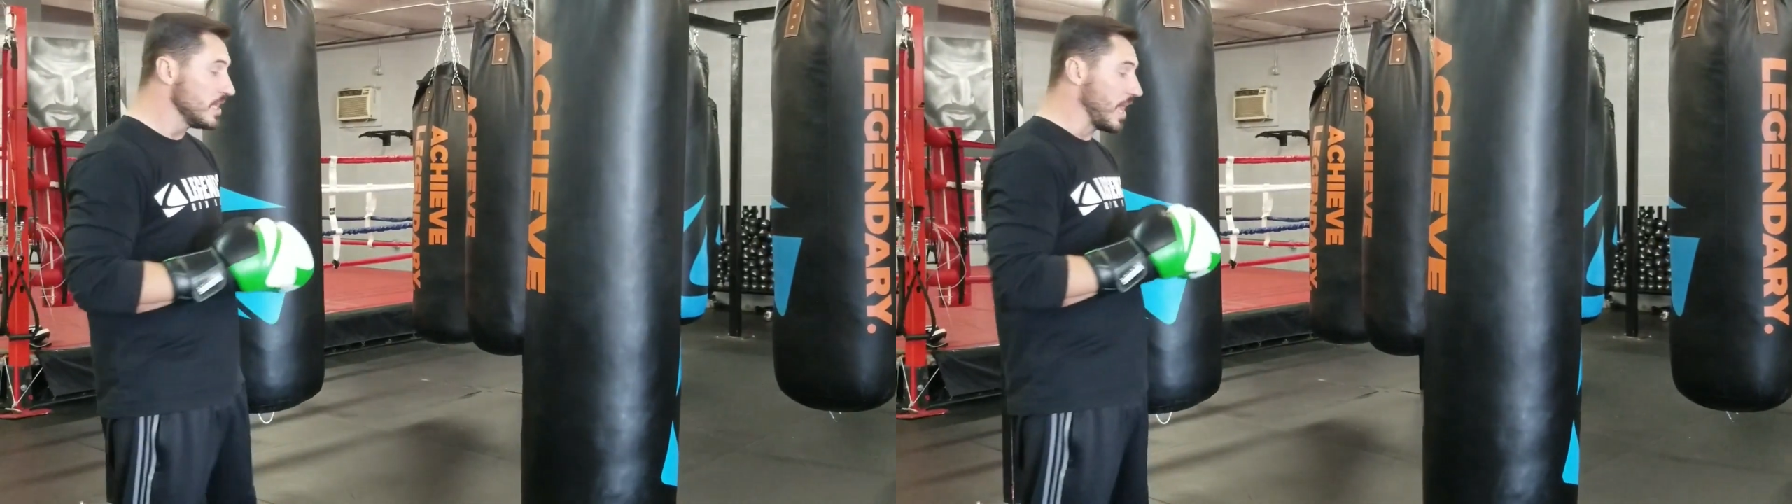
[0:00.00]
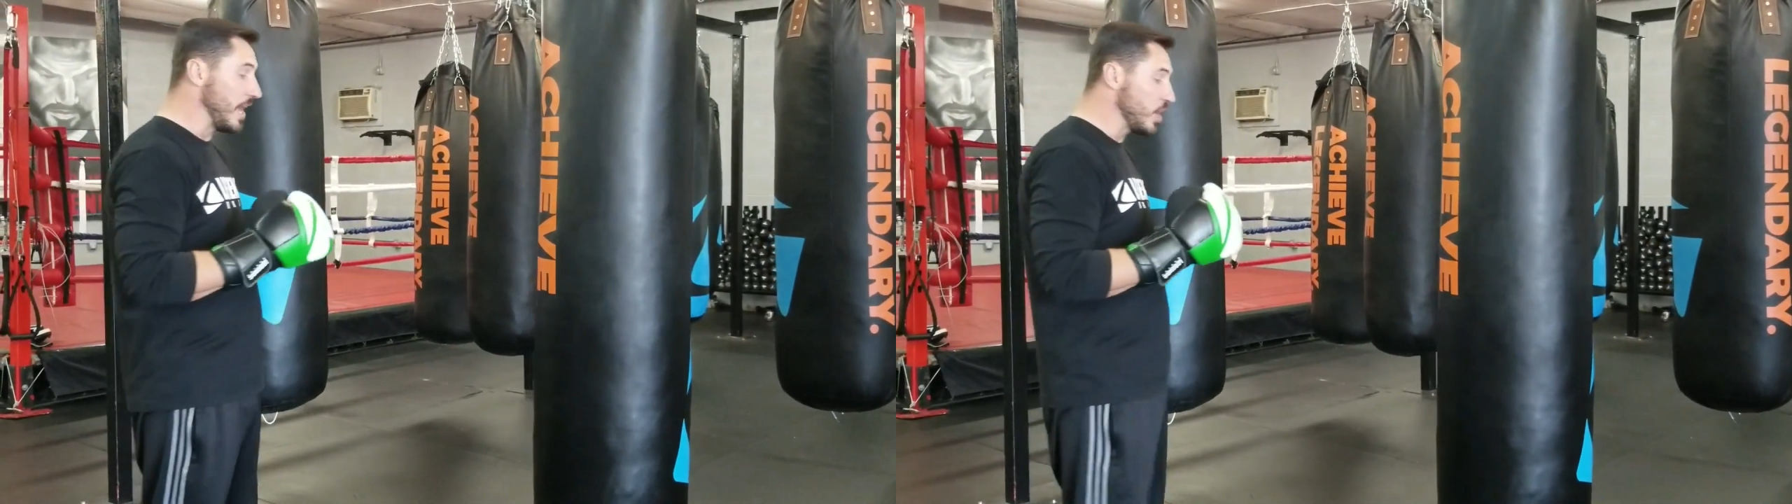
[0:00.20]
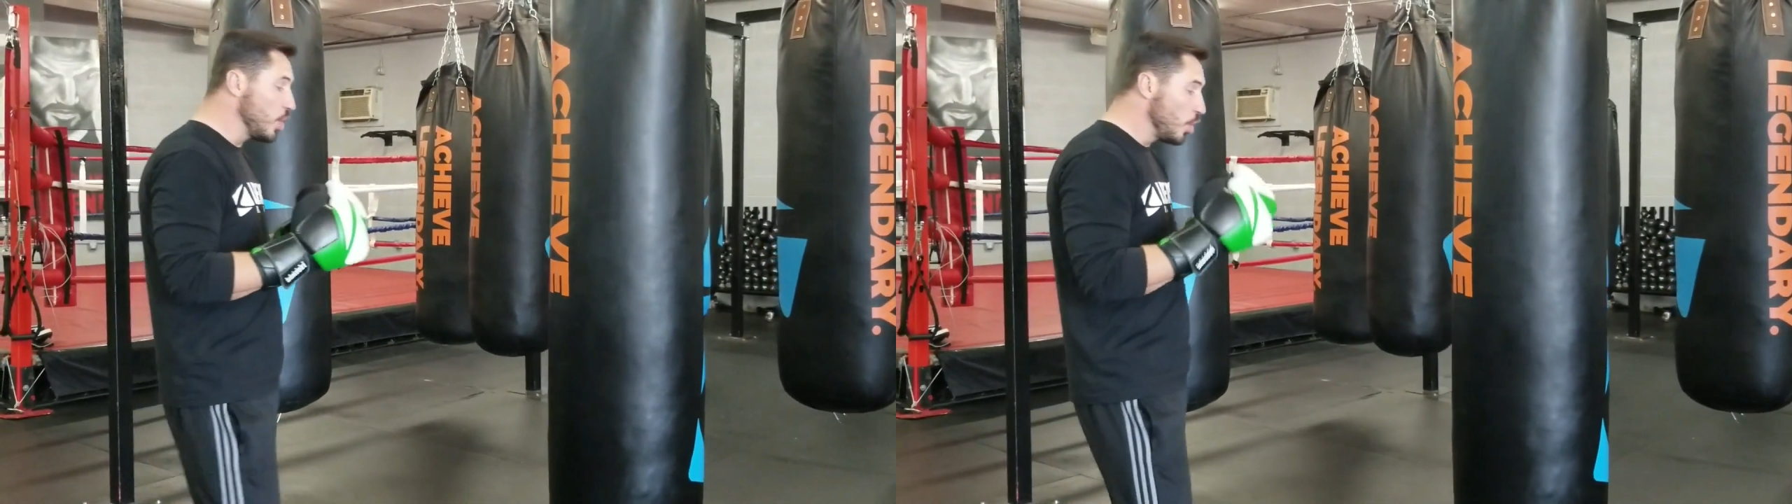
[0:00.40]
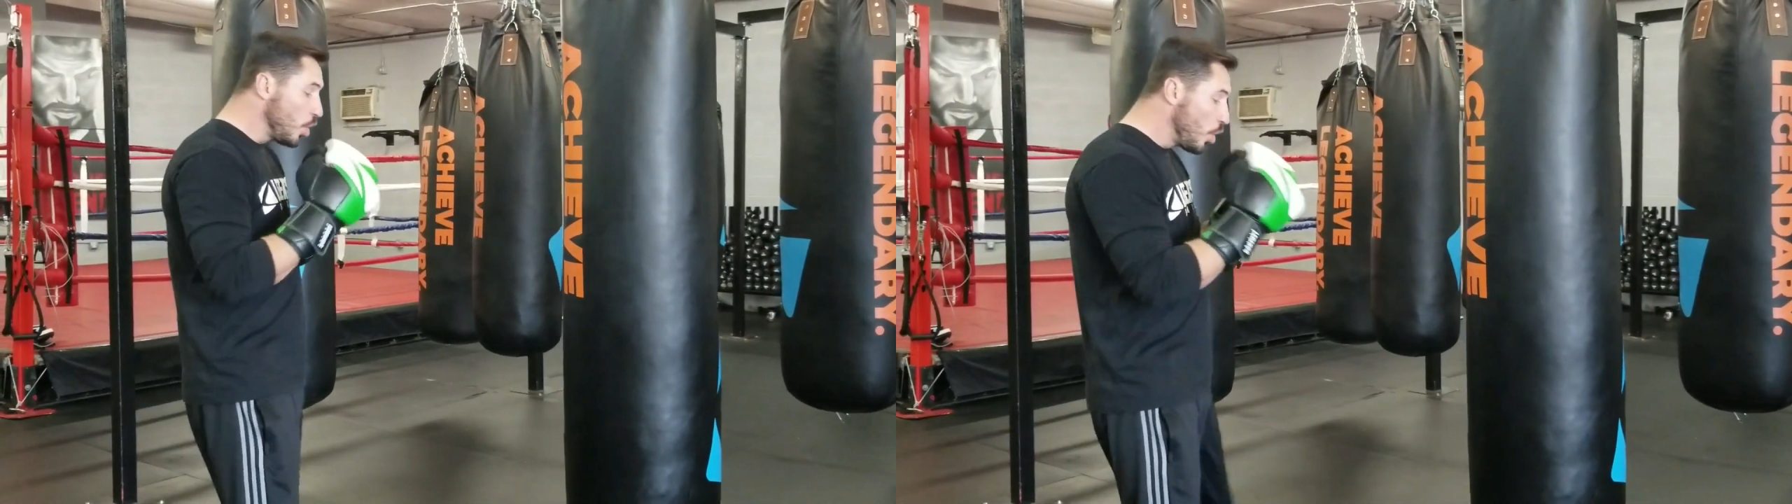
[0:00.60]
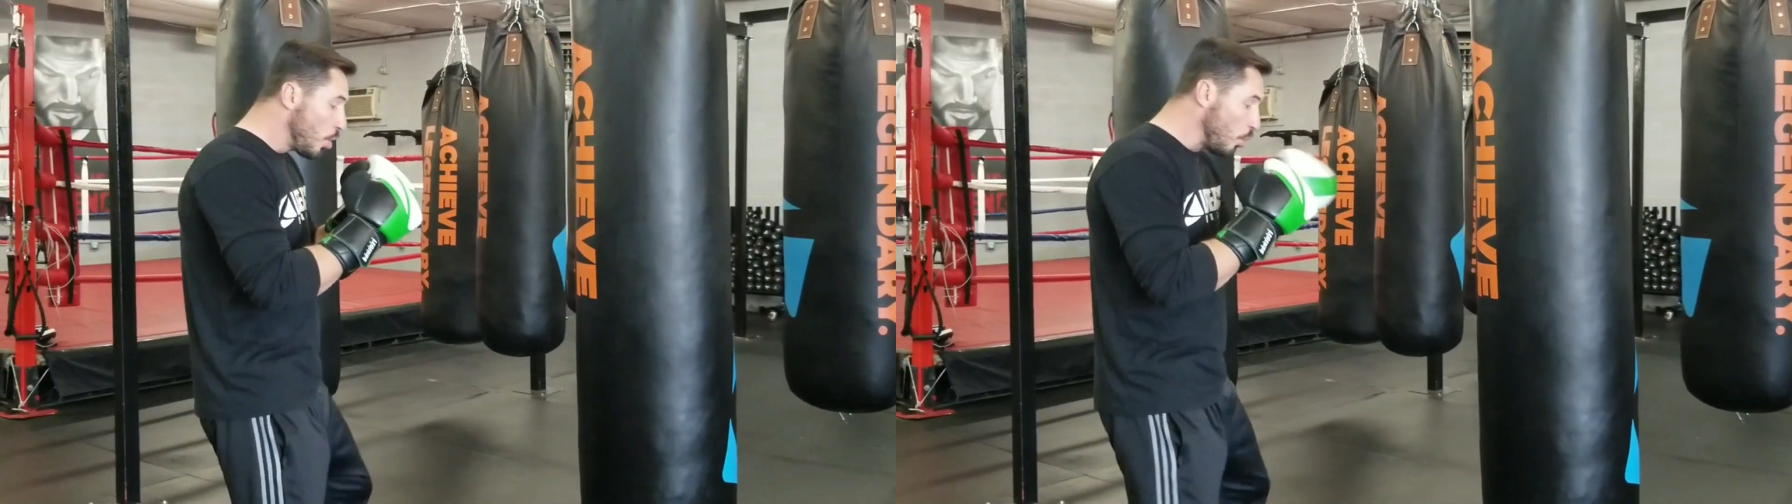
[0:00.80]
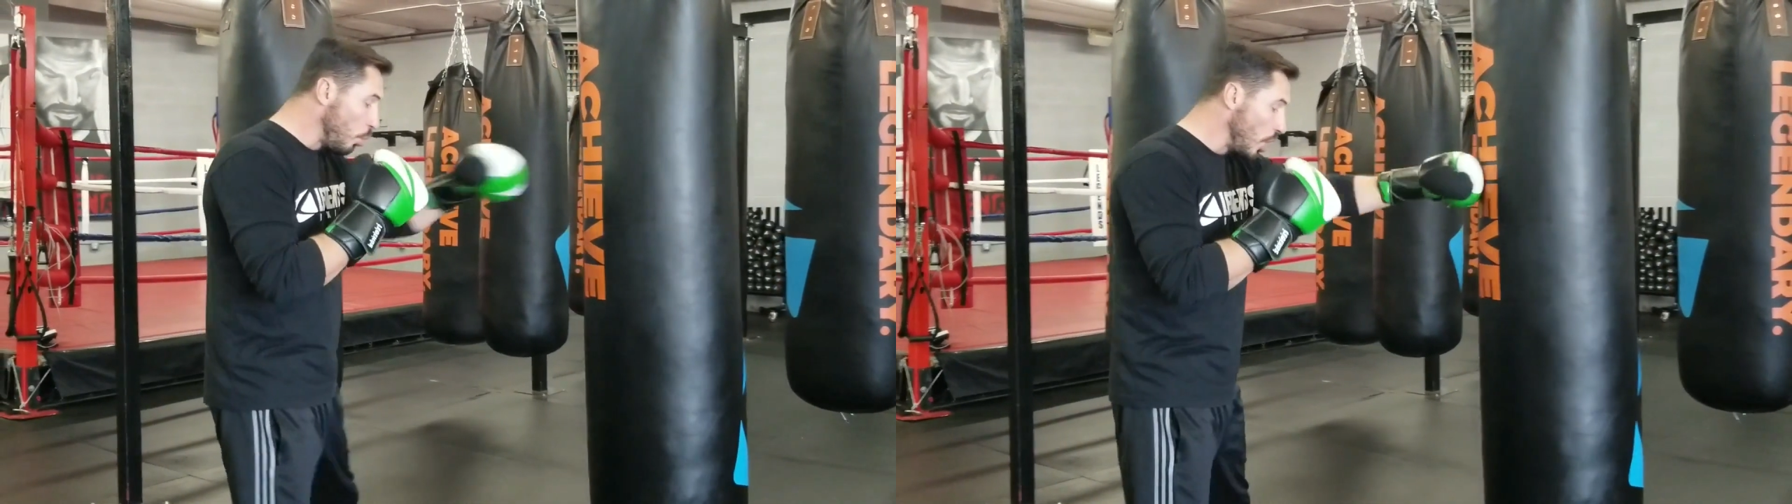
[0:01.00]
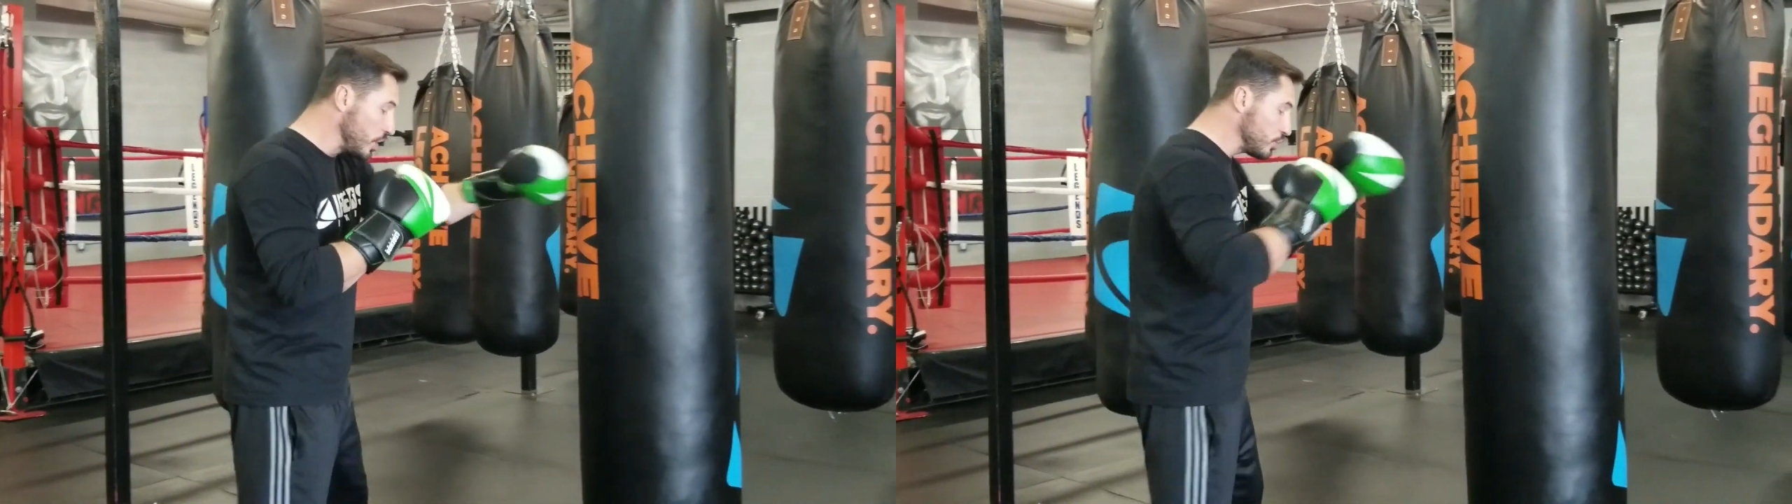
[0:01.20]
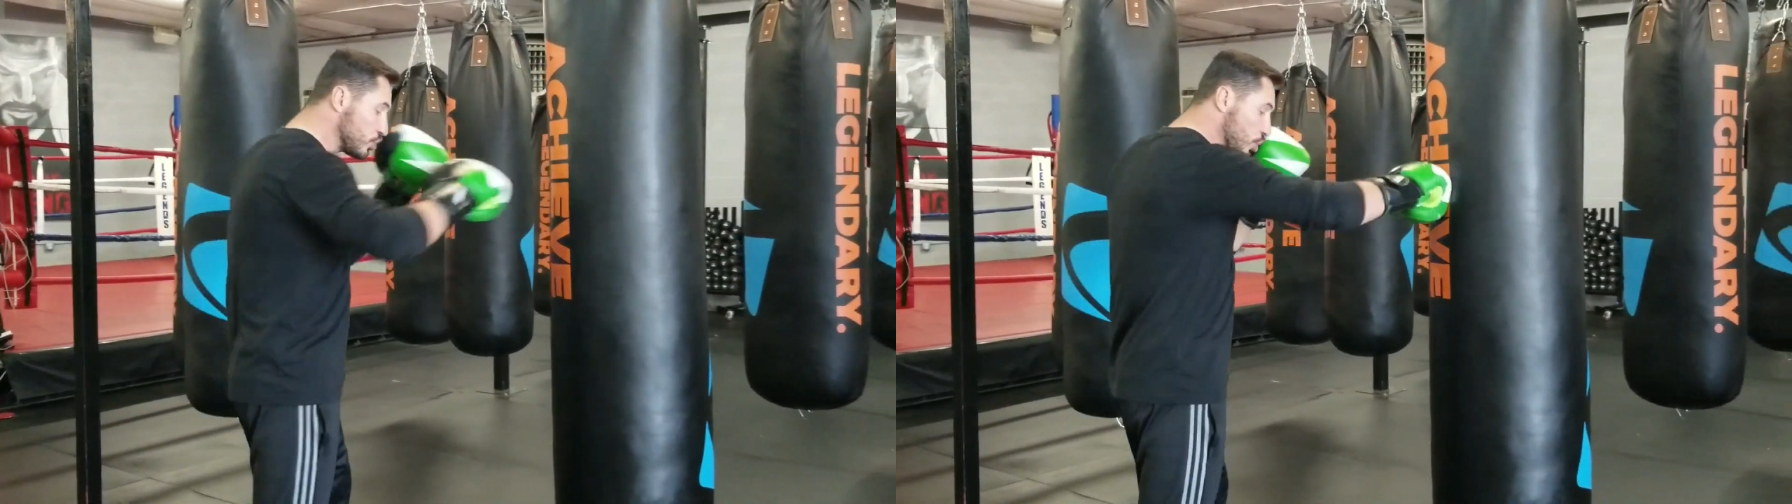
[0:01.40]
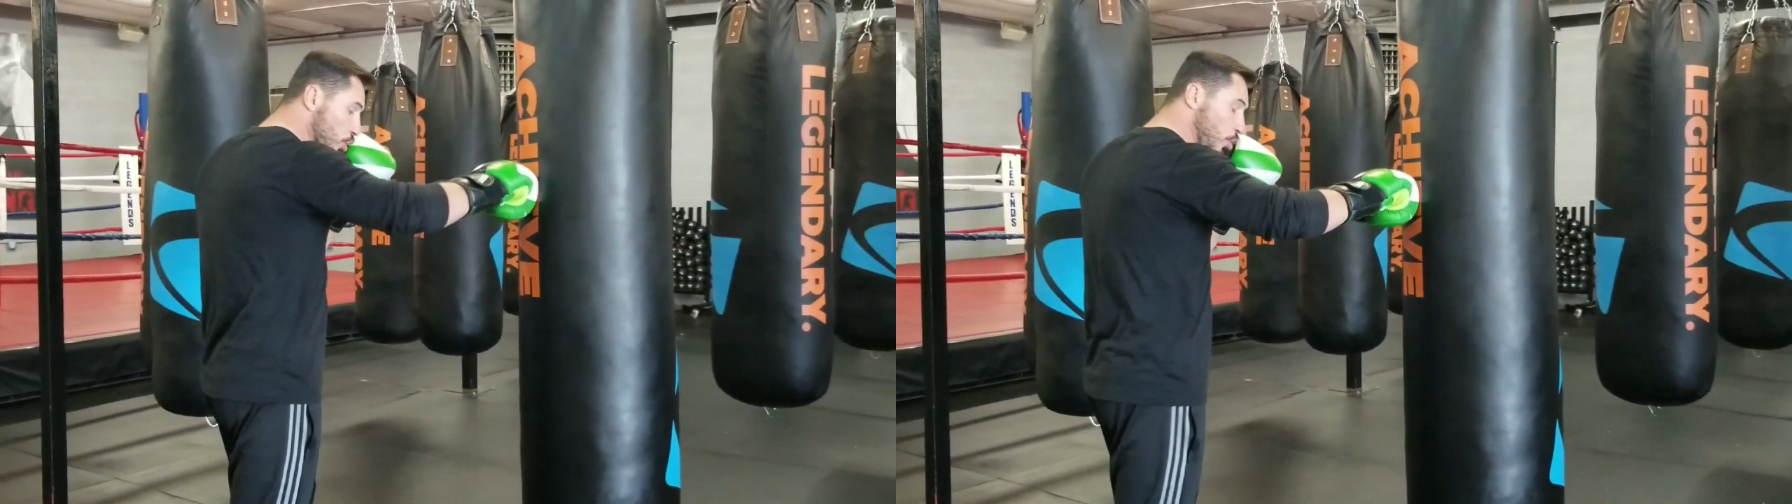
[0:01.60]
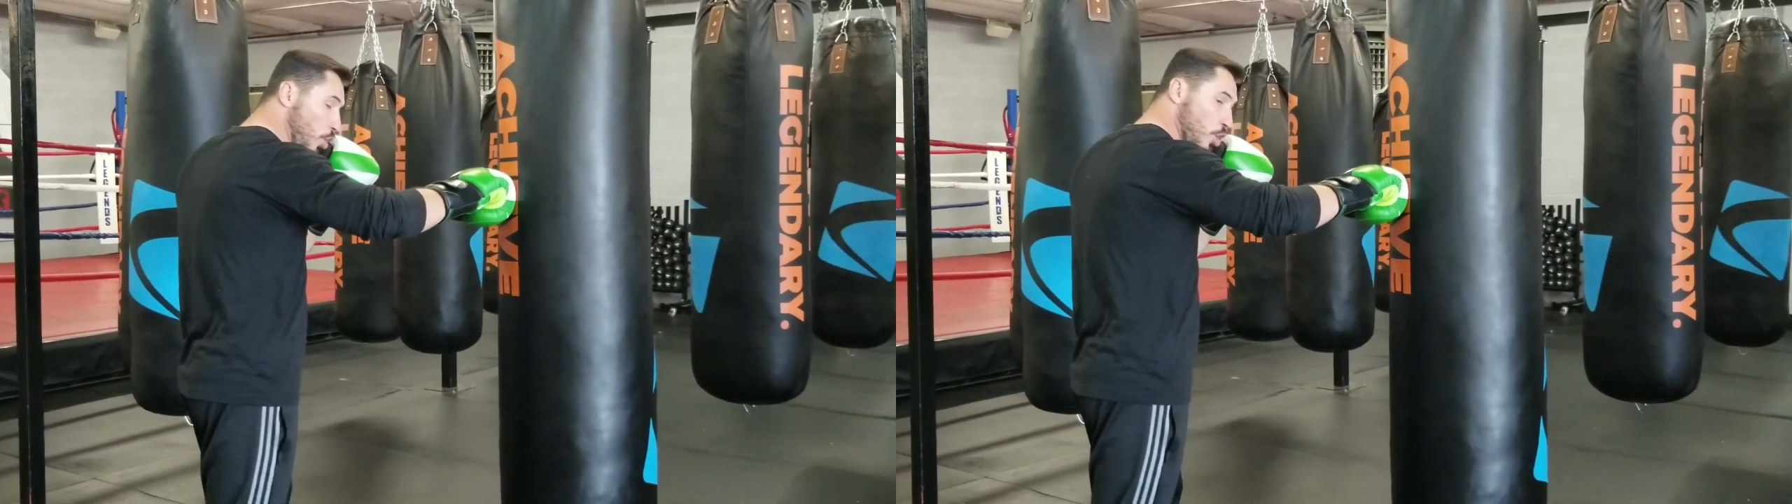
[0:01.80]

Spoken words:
like 1, 2,